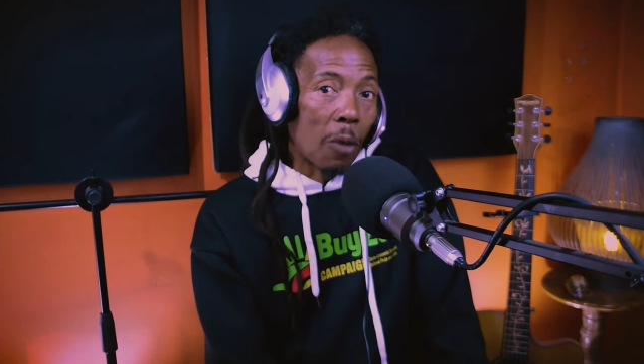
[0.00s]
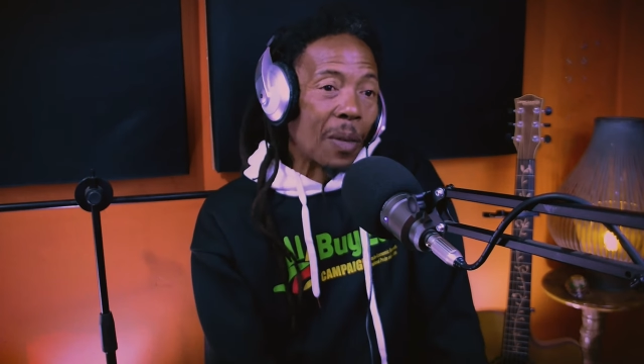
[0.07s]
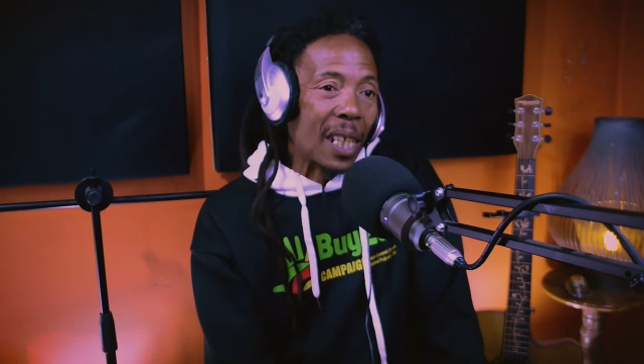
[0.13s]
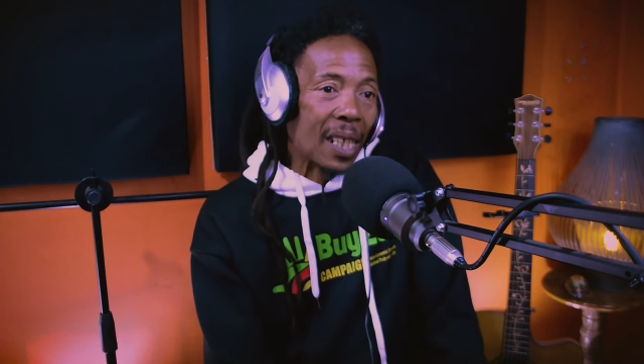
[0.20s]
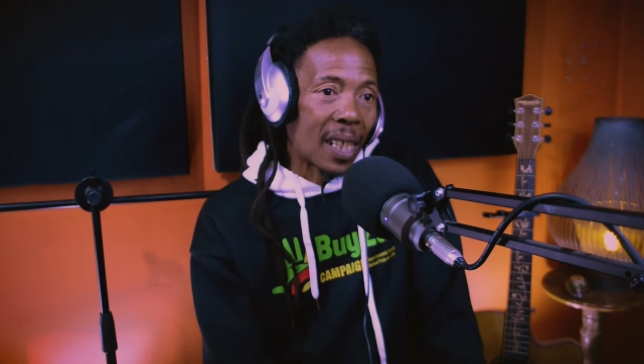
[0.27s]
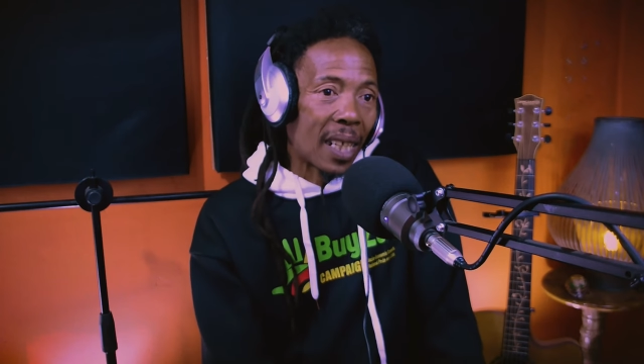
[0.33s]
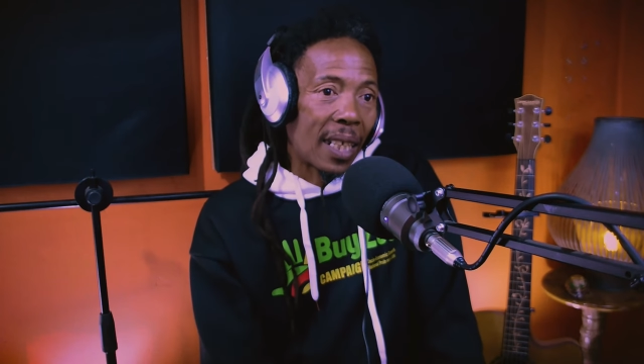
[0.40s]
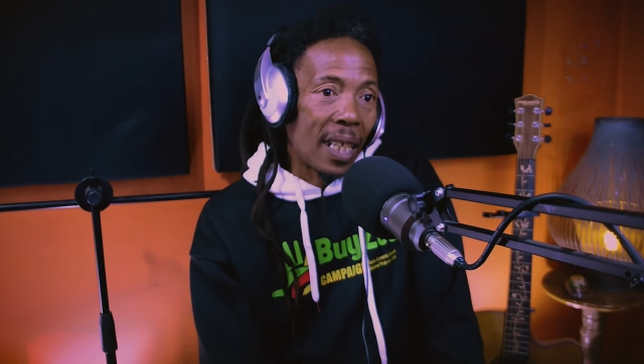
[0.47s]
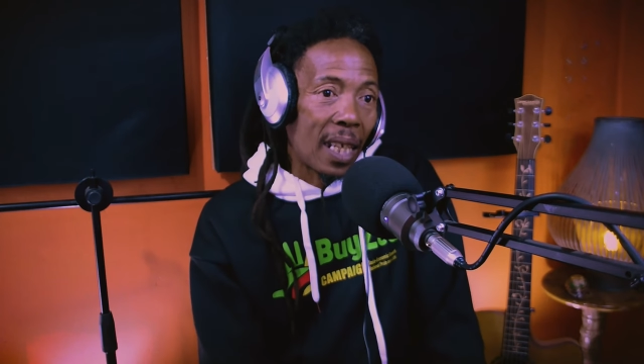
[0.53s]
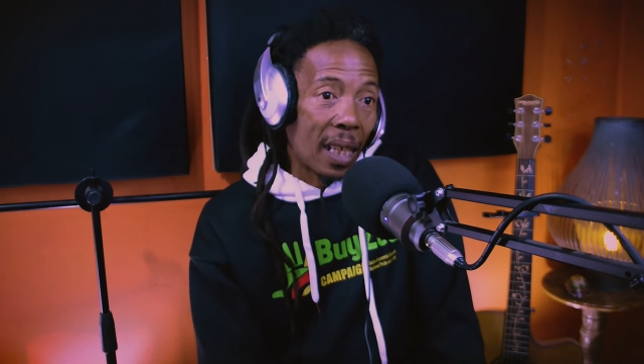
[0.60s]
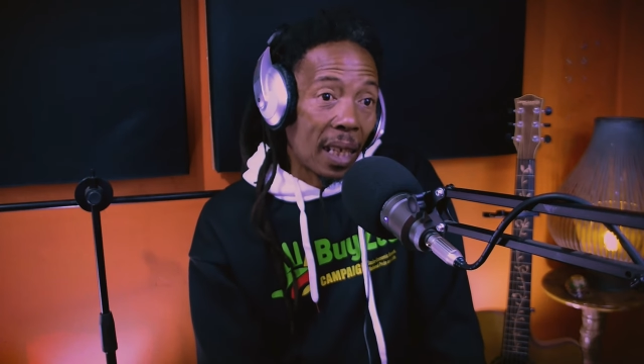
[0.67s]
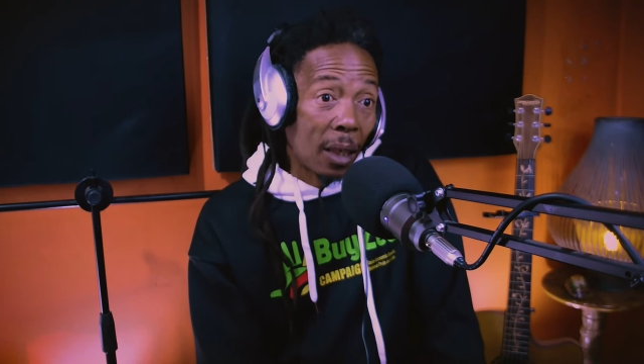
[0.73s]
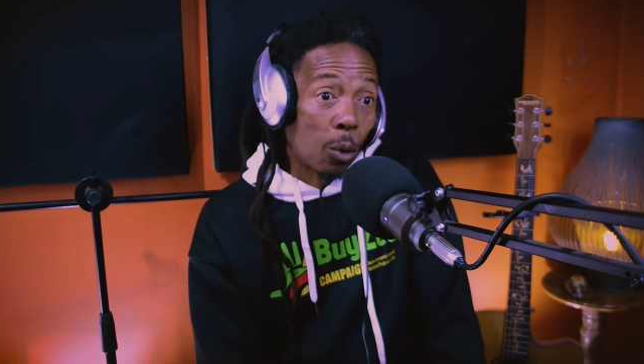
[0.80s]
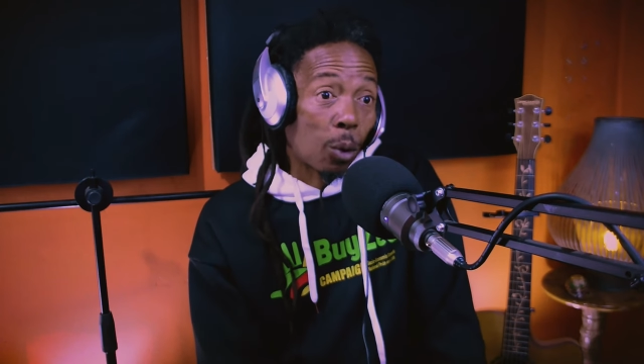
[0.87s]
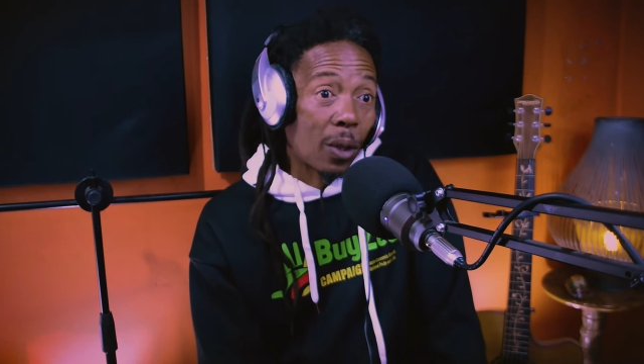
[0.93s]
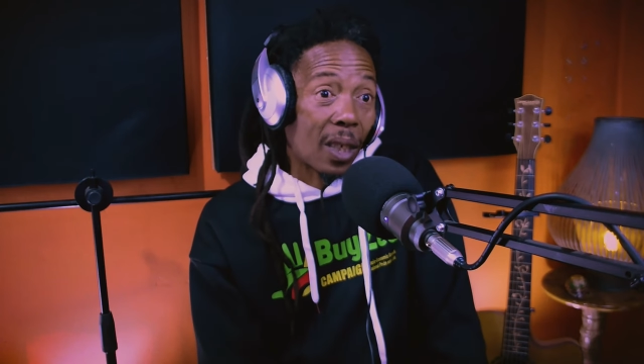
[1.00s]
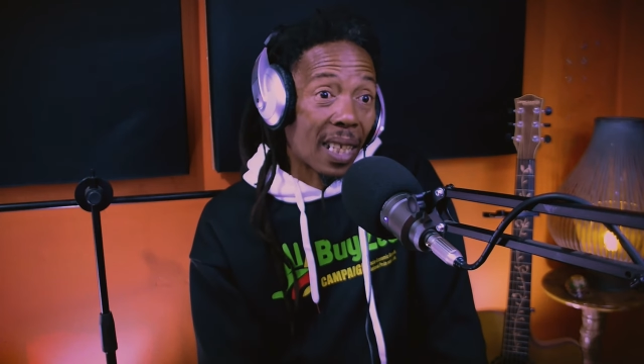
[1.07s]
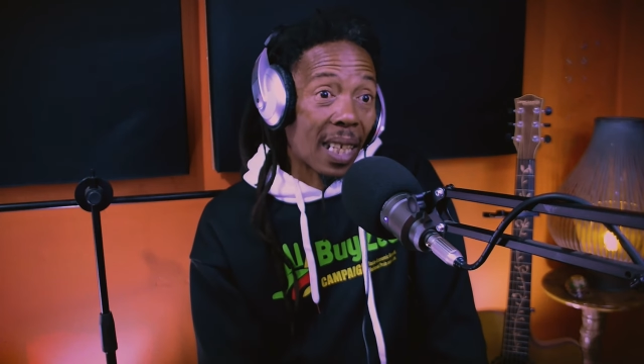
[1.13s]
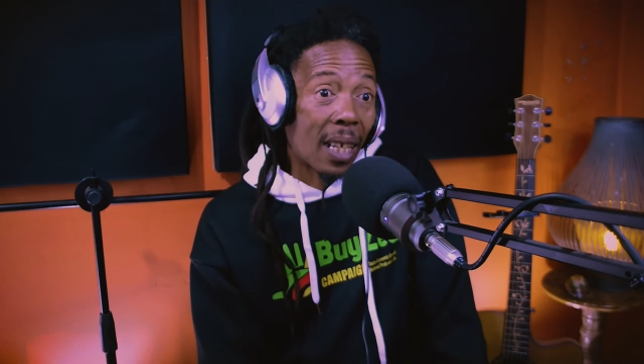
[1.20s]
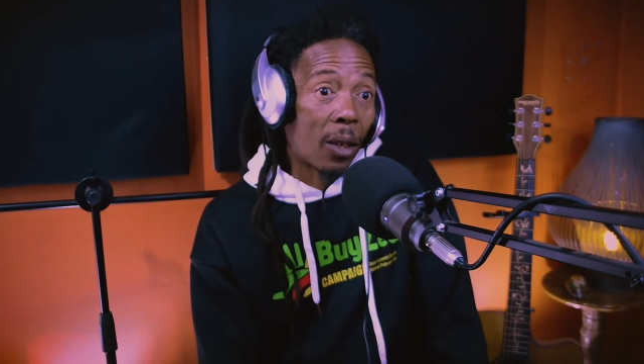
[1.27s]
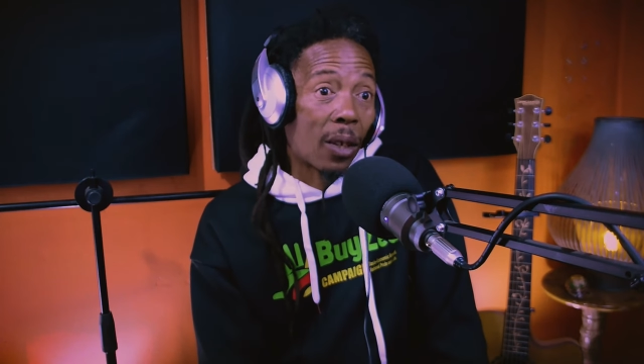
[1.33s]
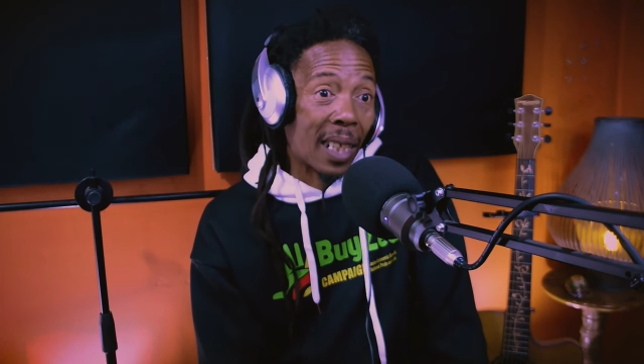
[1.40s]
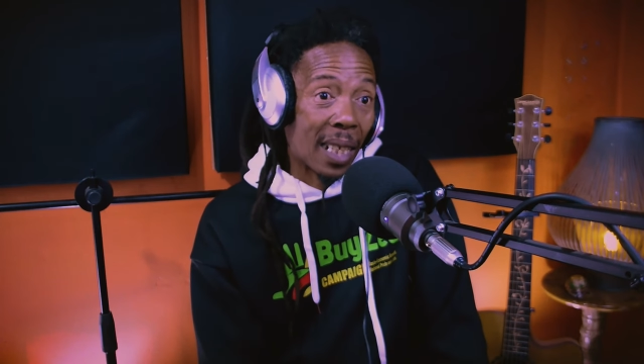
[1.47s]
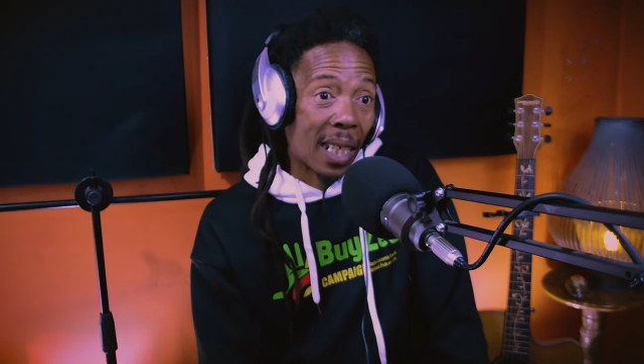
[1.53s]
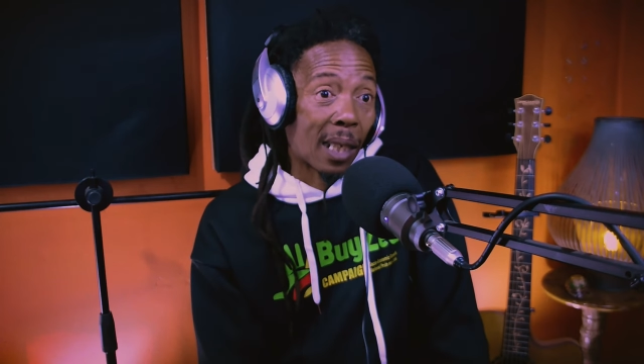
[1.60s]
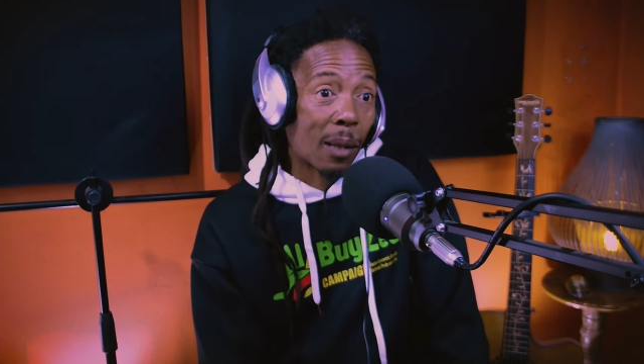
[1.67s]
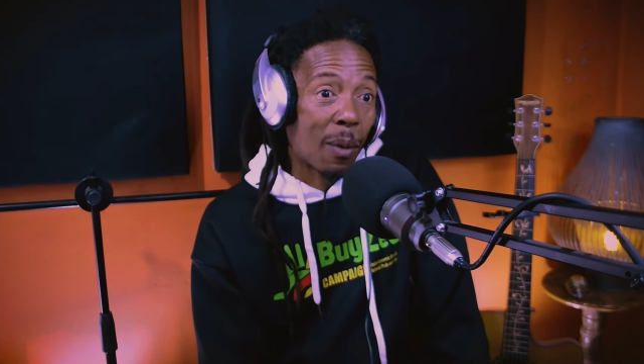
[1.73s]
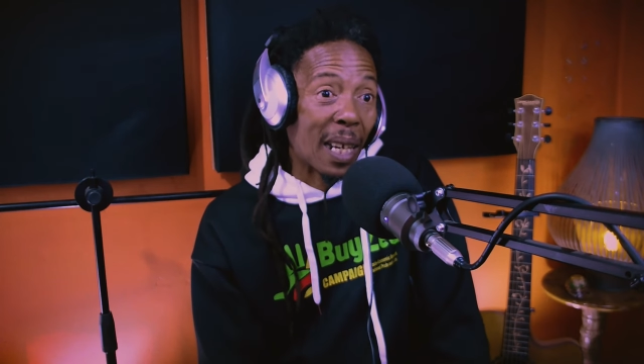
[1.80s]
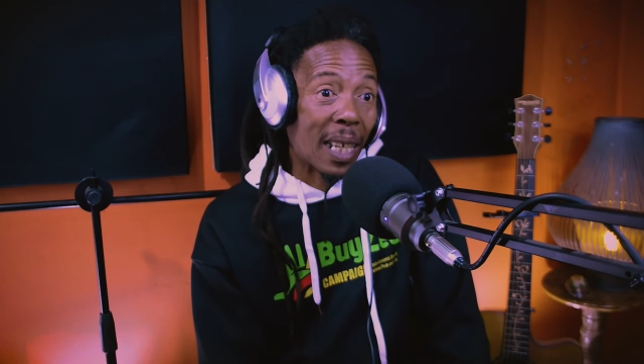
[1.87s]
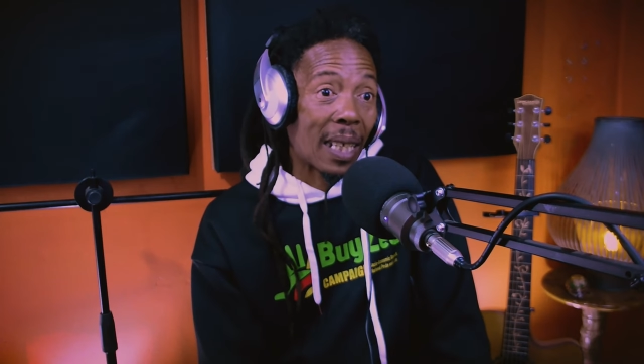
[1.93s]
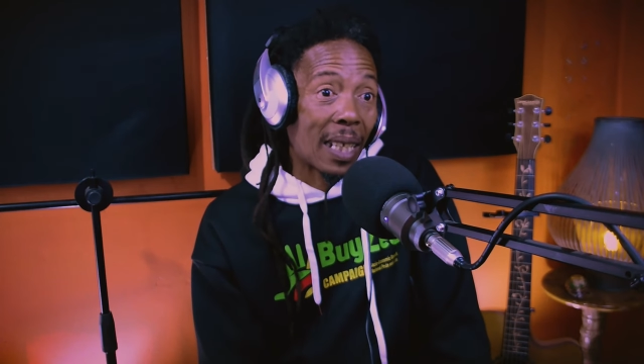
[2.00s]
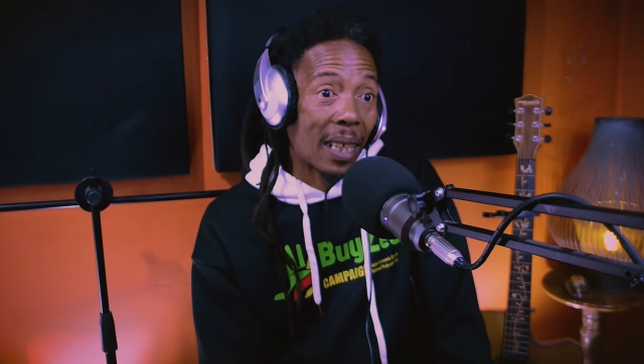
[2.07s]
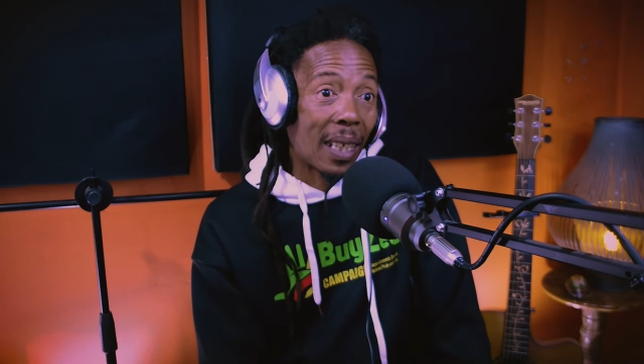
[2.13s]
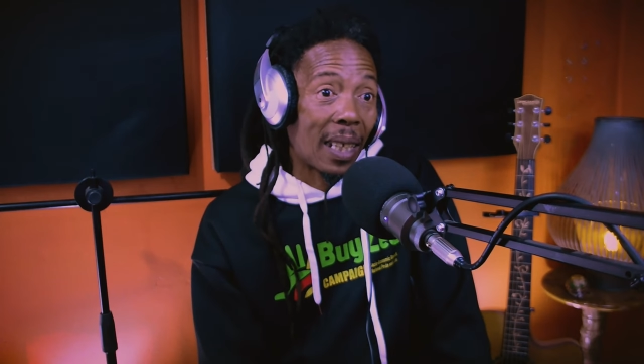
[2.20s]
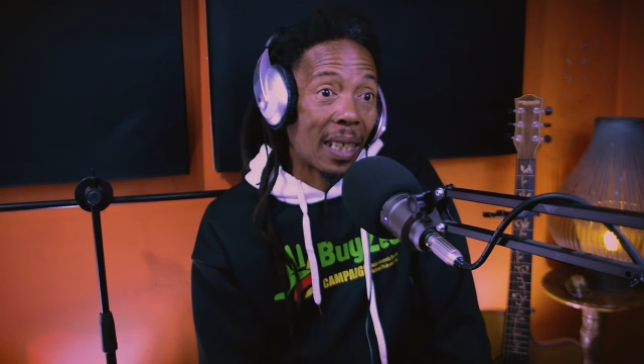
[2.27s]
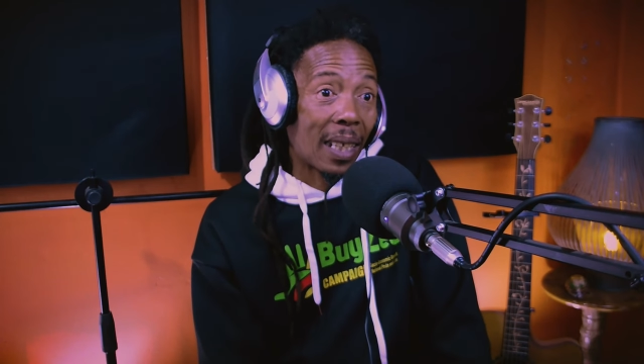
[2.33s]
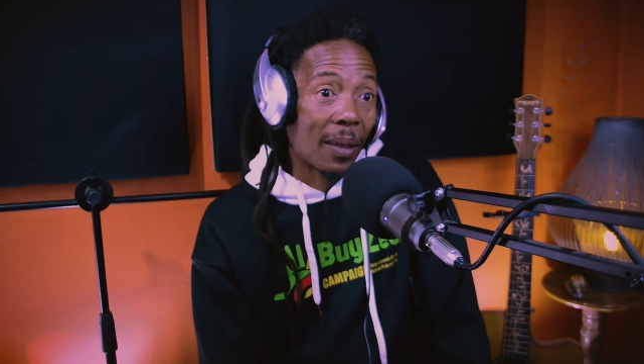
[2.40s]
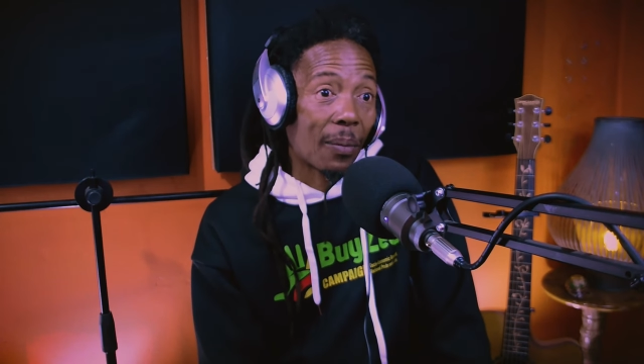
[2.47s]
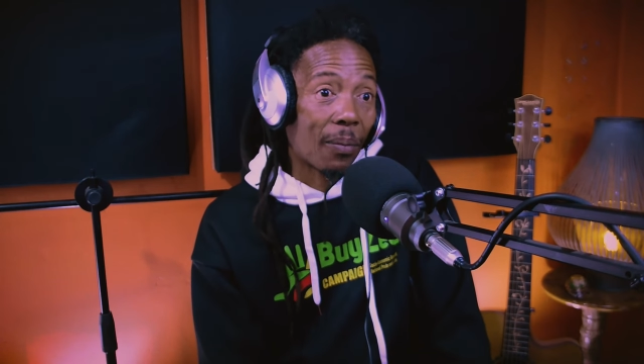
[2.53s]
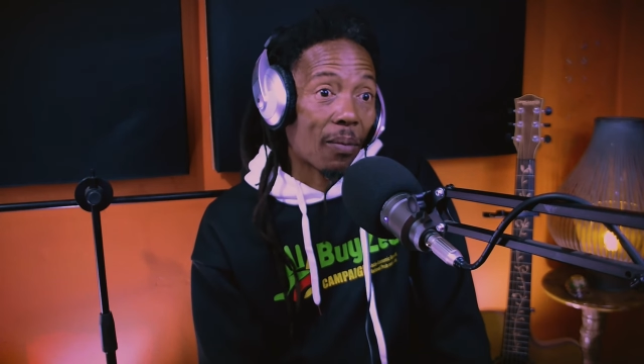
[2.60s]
Commercially, it would sell as expected.